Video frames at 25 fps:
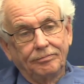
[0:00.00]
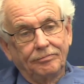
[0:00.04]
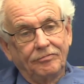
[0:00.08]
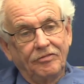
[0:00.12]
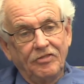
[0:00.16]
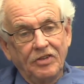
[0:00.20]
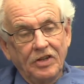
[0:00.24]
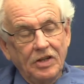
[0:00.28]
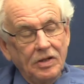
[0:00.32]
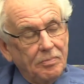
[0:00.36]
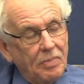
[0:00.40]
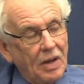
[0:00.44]

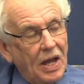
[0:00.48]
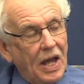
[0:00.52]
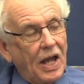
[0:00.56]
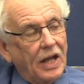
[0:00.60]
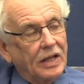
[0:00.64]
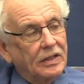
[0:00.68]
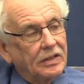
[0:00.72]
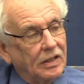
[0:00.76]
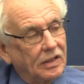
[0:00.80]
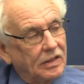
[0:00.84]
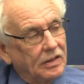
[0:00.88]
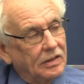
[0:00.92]

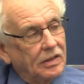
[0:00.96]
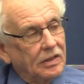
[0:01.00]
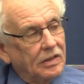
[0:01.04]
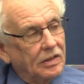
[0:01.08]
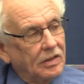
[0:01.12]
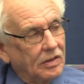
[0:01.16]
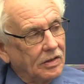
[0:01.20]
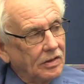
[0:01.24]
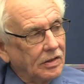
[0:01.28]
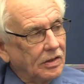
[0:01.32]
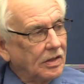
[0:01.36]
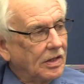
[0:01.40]
feedback
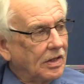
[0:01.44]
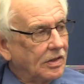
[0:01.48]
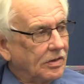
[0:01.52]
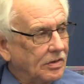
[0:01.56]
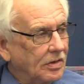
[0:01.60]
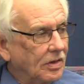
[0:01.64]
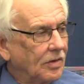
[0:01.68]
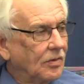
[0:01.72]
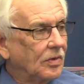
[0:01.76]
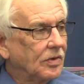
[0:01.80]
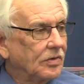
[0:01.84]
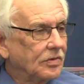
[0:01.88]
that
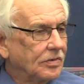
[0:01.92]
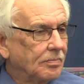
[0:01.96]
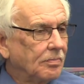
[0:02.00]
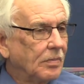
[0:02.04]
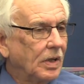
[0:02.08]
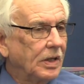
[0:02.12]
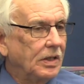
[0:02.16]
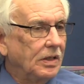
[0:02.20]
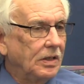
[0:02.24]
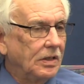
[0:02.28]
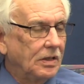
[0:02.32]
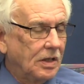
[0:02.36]
there is
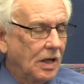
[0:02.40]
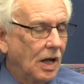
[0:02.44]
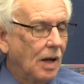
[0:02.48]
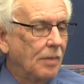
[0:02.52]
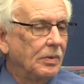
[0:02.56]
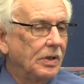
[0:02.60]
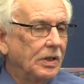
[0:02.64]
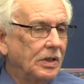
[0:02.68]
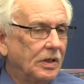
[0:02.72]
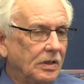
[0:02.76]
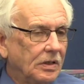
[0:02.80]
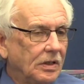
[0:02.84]
money
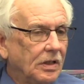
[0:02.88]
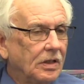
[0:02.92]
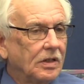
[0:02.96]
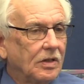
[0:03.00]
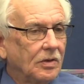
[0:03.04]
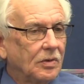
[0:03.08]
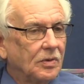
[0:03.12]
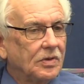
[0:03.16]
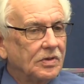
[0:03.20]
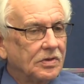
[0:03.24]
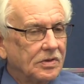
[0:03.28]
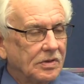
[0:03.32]
coming and that
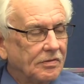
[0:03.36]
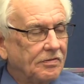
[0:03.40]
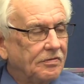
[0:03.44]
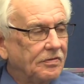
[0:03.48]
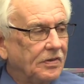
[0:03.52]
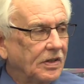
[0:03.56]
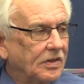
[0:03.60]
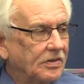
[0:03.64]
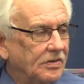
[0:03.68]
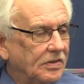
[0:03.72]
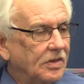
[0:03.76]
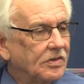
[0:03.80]
there is a
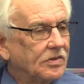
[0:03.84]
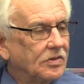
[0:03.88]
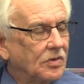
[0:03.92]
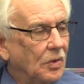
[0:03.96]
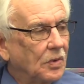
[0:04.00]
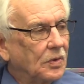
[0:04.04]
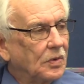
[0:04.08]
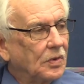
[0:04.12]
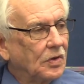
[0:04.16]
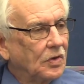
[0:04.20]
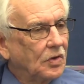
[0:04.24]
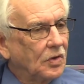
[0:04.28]
fix that's
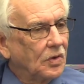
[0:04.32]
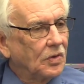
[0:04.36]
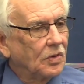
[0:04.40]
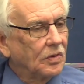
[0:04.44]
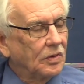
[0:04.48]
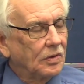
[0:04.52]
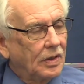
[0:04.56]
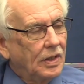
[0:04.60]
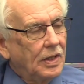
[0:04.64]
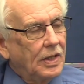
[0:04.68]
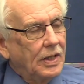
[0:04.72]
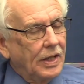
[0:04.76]
going to occur.